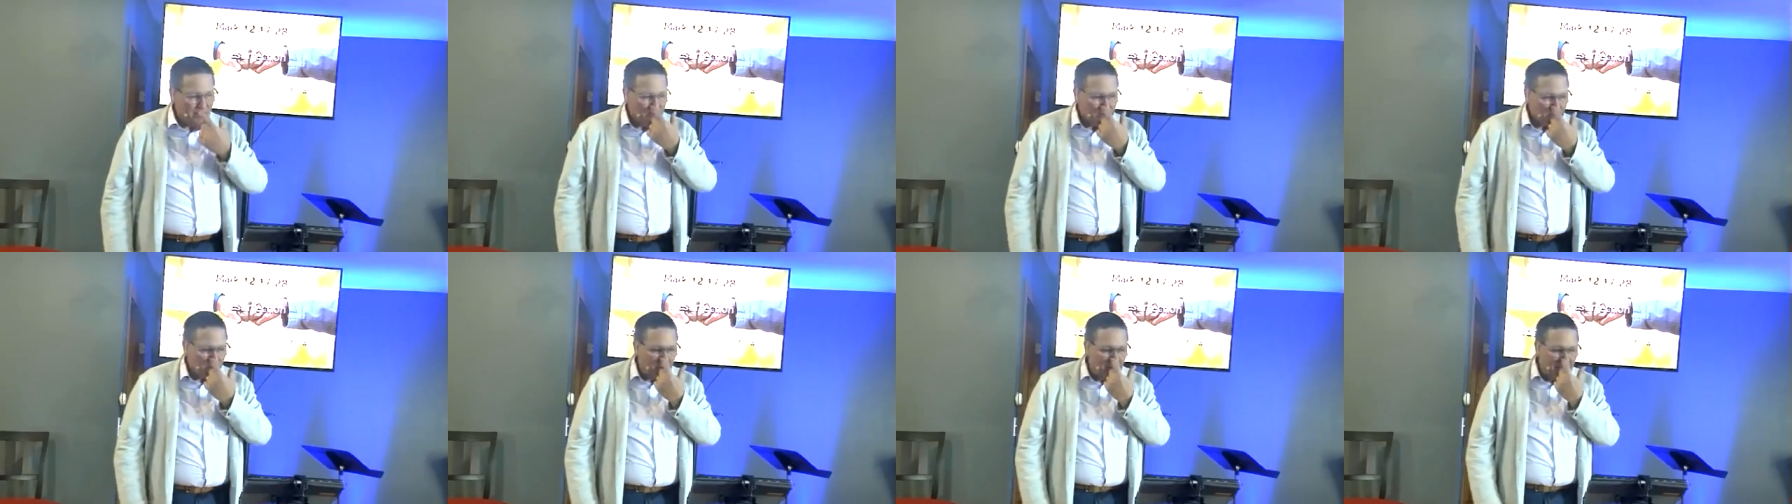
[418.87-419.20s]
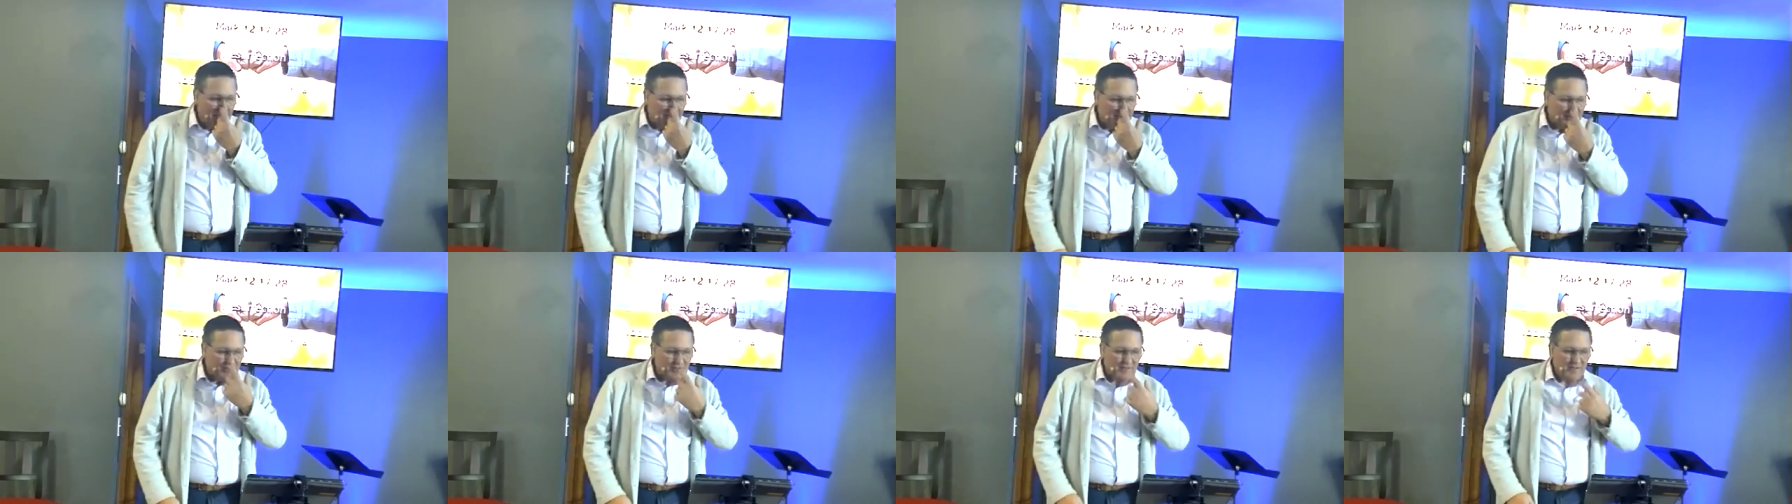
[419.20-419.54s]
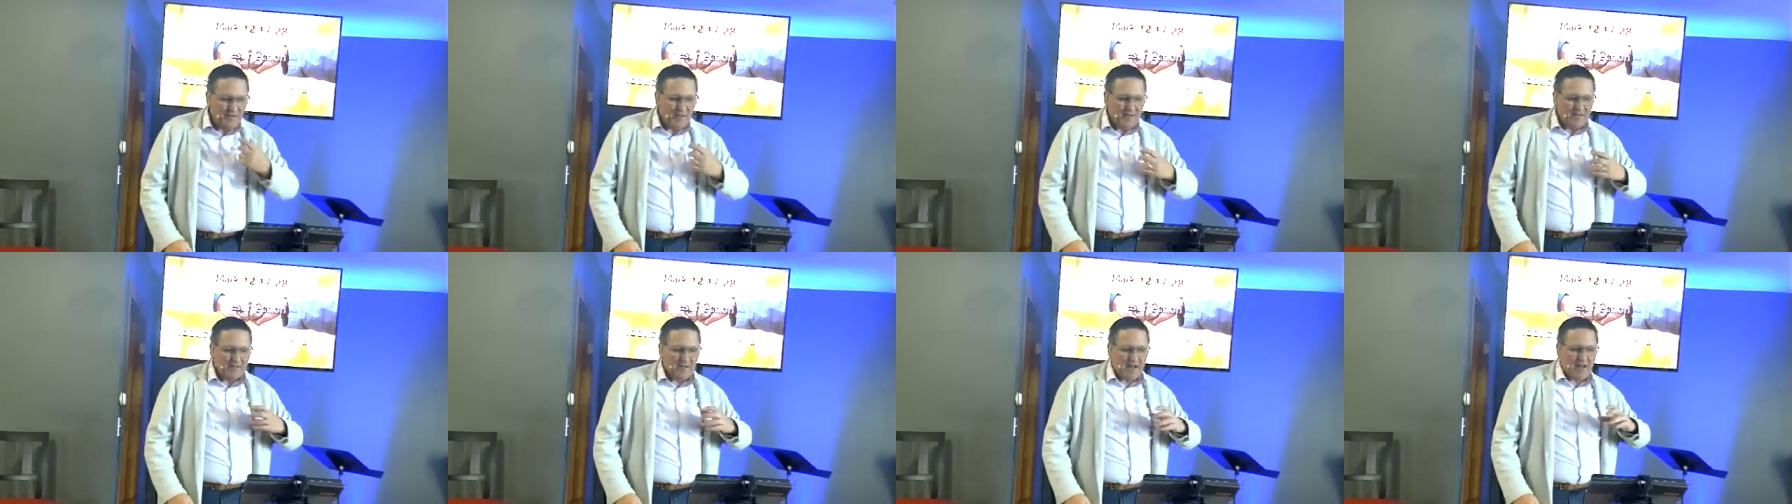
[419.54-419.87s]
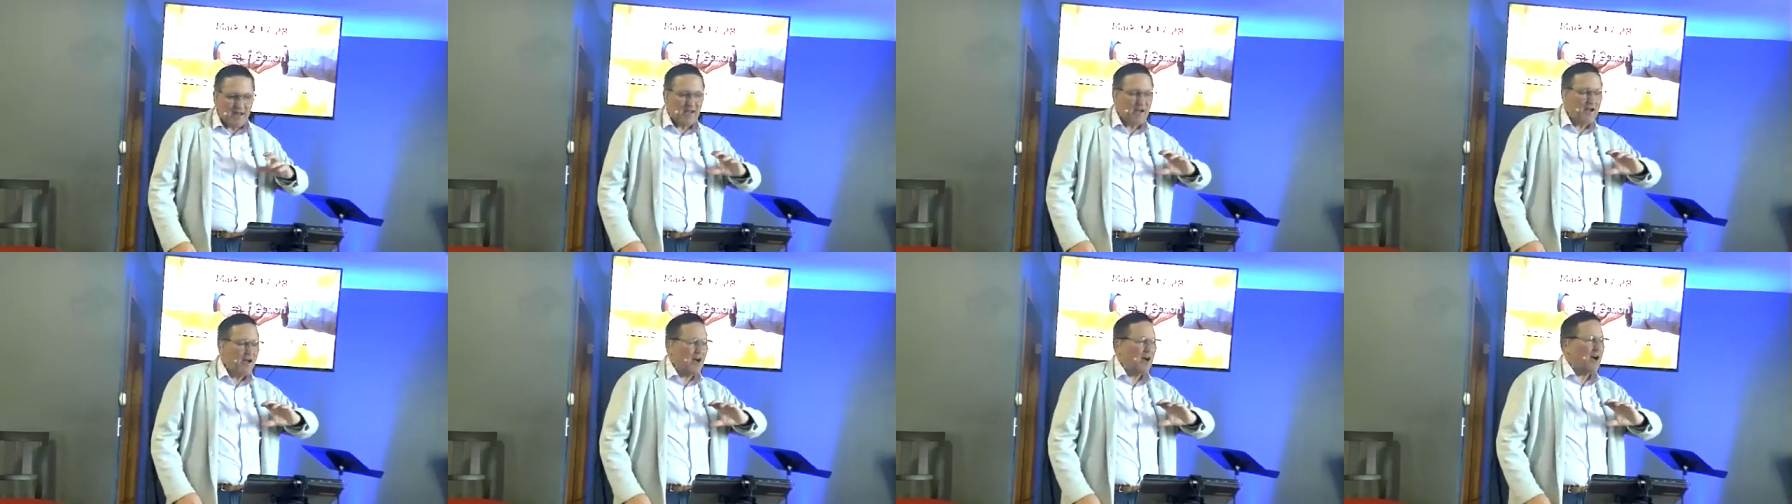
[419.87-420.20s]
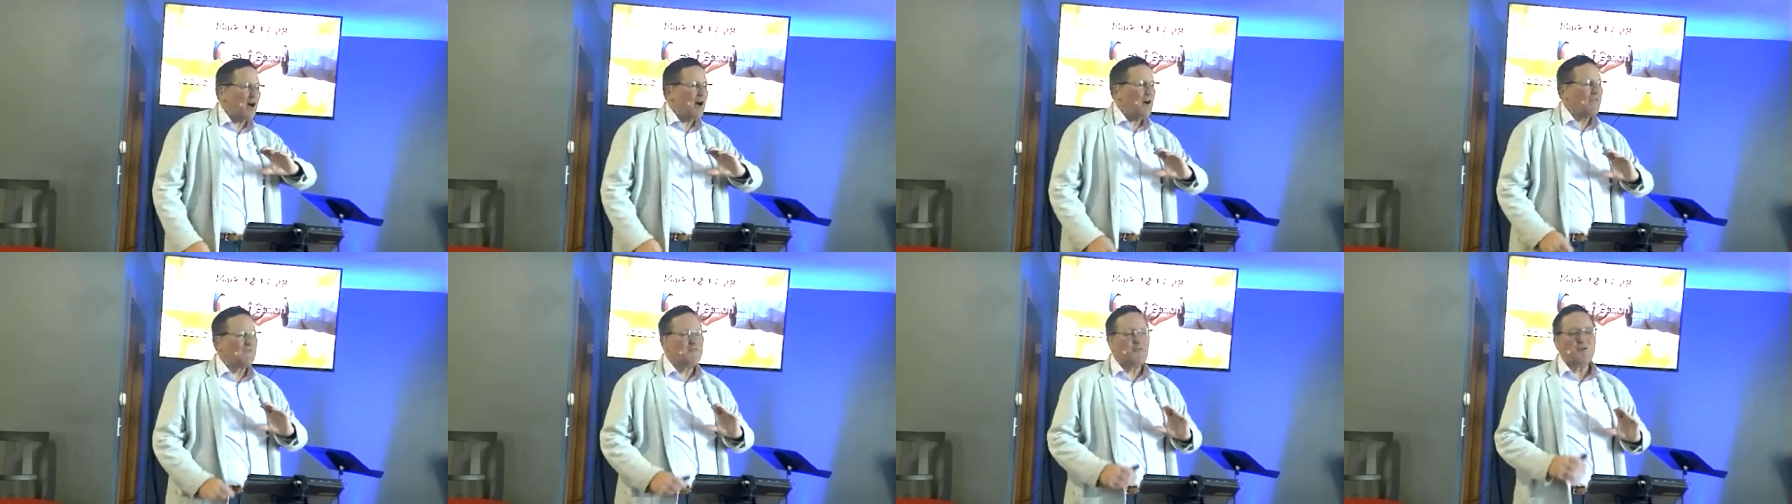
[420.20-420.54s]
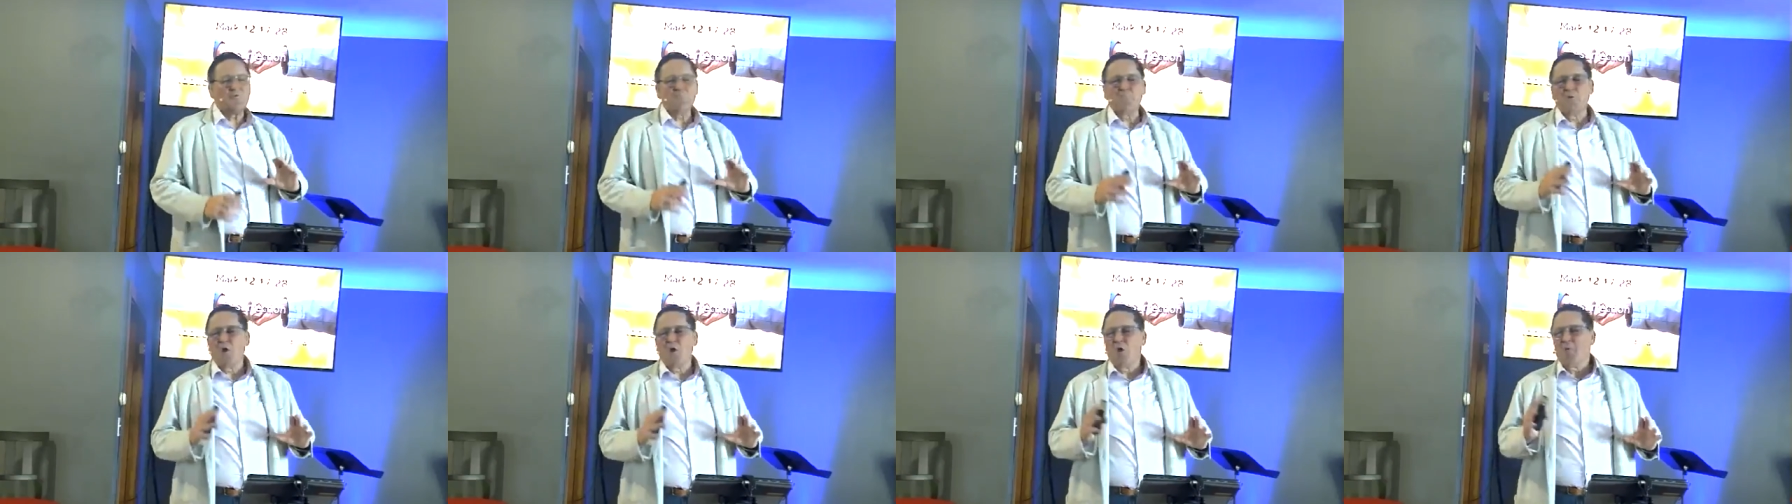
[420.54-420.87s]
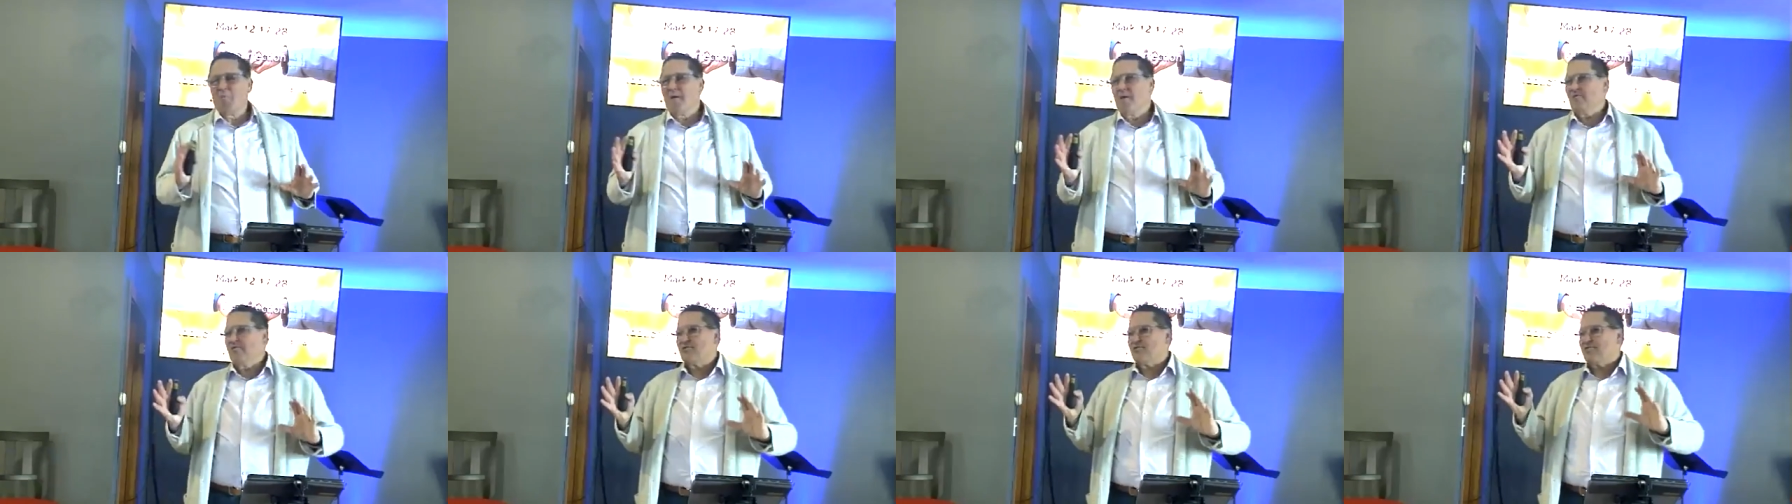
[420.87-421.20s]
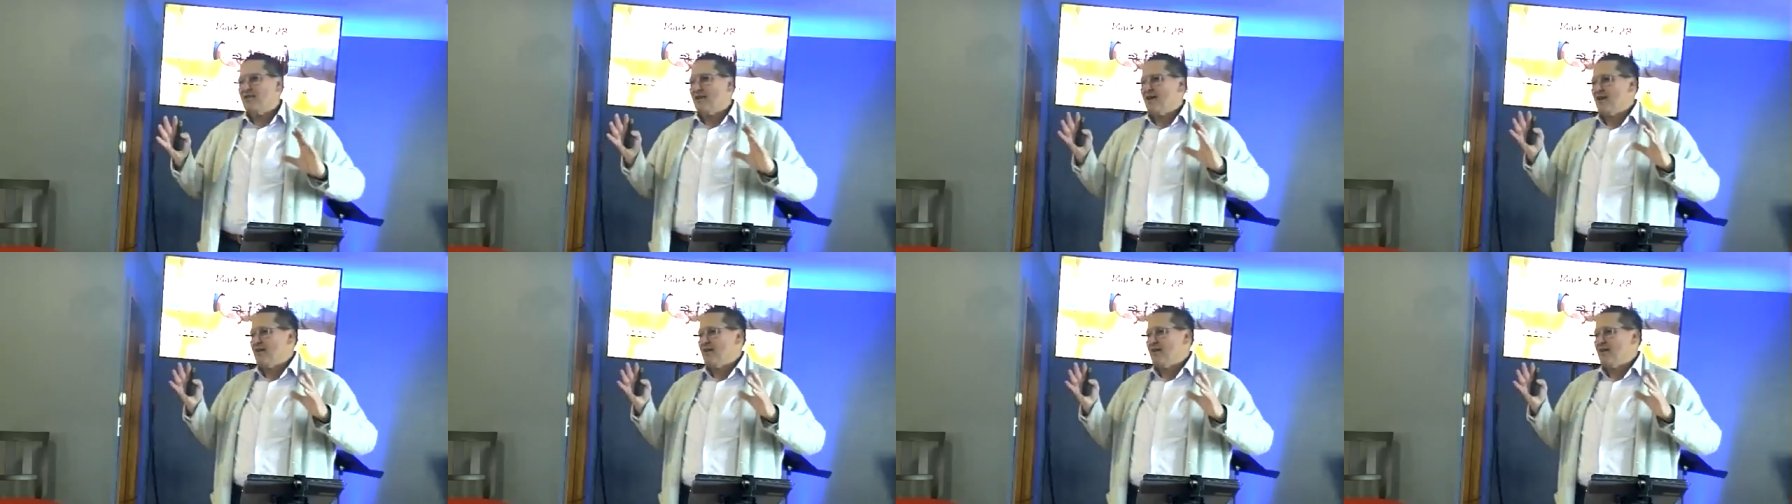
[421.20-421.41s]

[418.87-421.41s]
So let's take a, a few moments